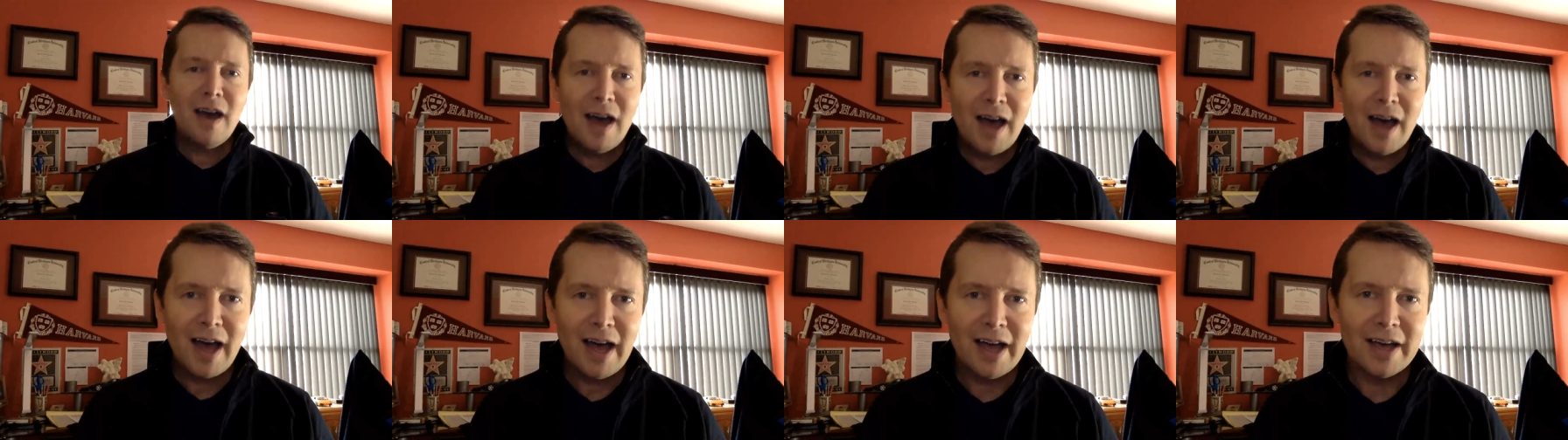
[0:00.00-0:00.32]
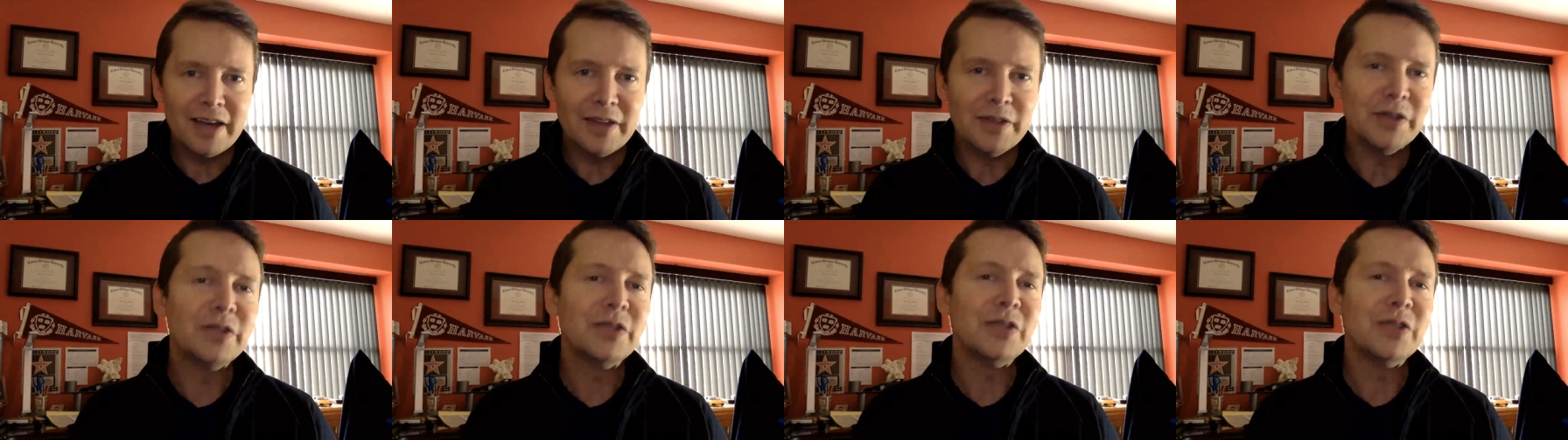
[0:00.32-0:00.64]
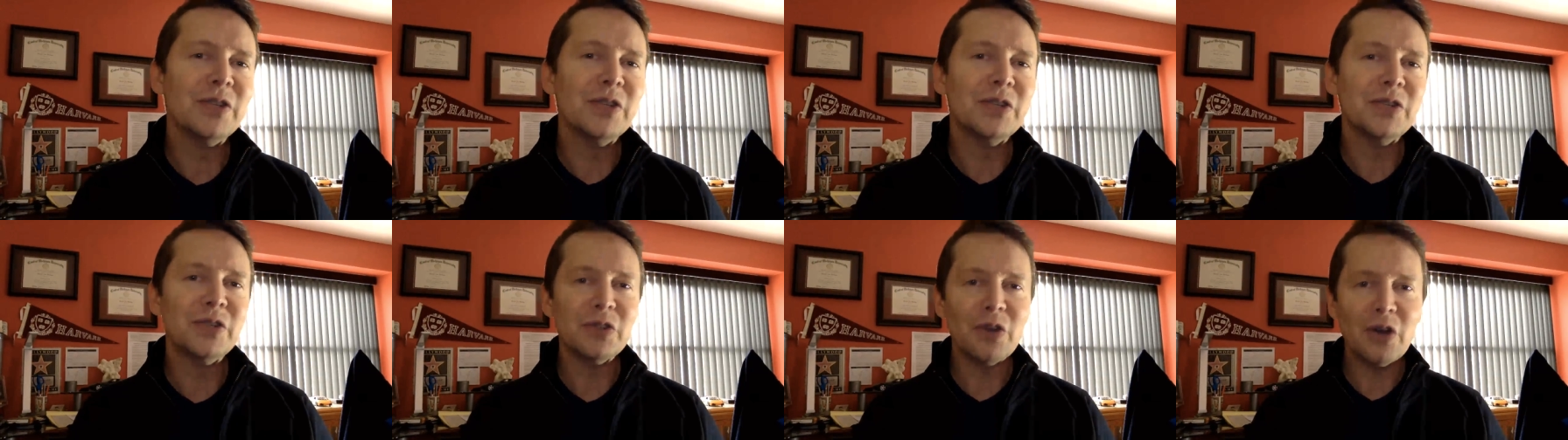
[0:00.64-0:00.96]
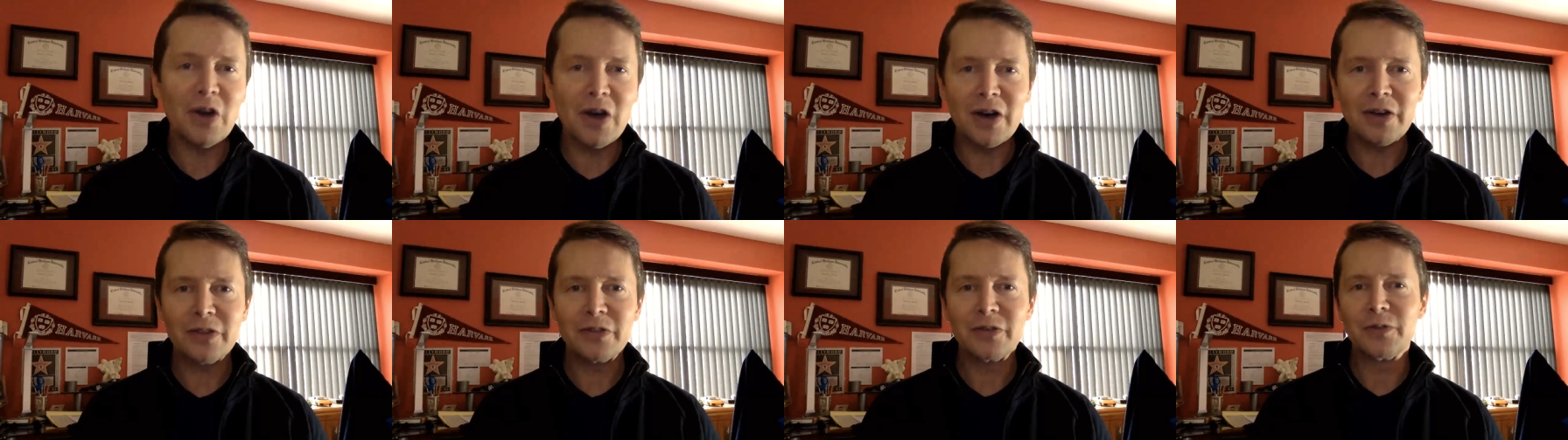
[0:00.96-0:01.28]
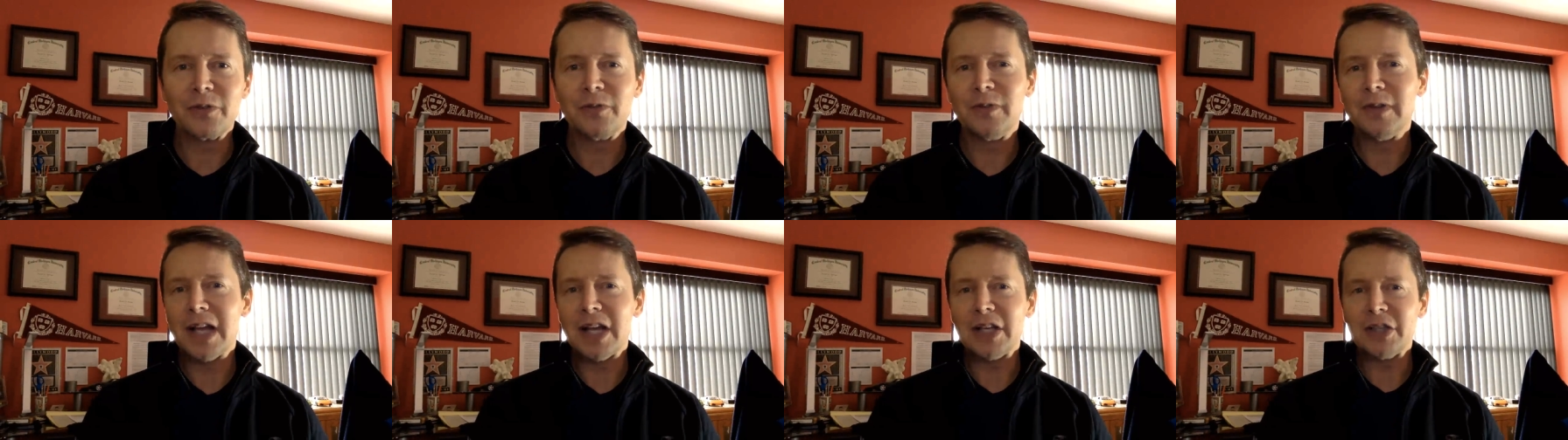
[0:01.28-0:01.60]
Hi, this is author
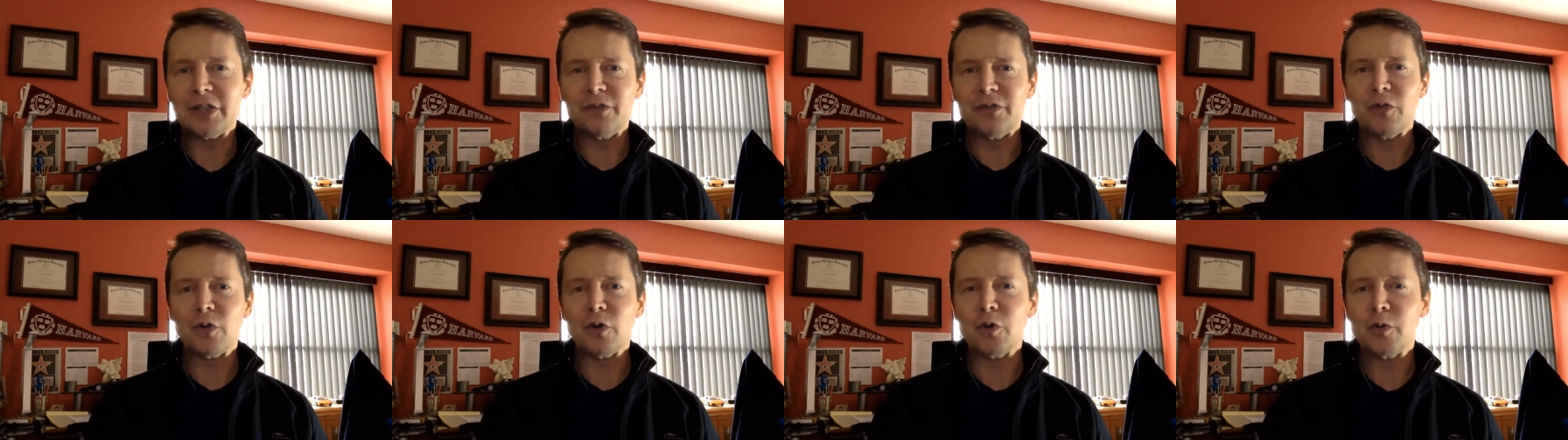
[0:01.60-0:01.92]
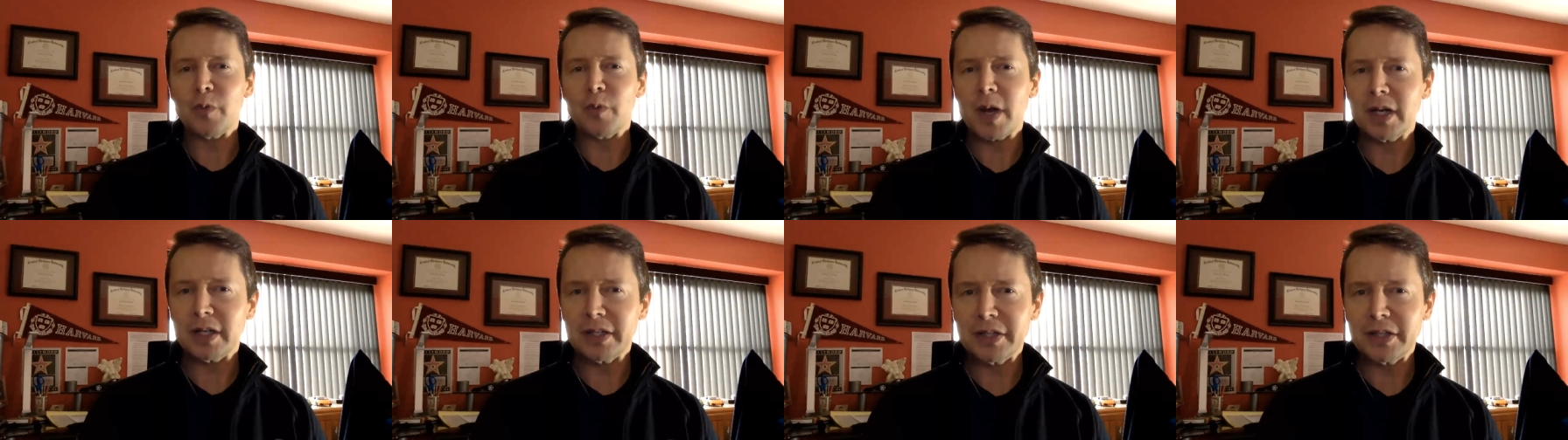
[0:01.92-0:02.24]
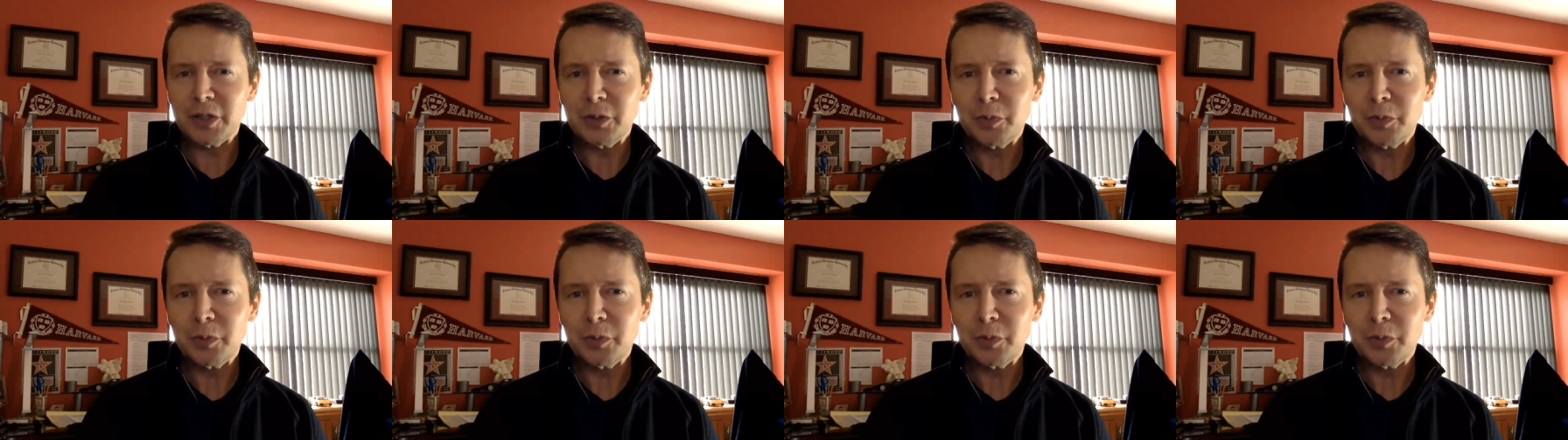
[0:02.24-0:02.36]
philosopher Ronald E.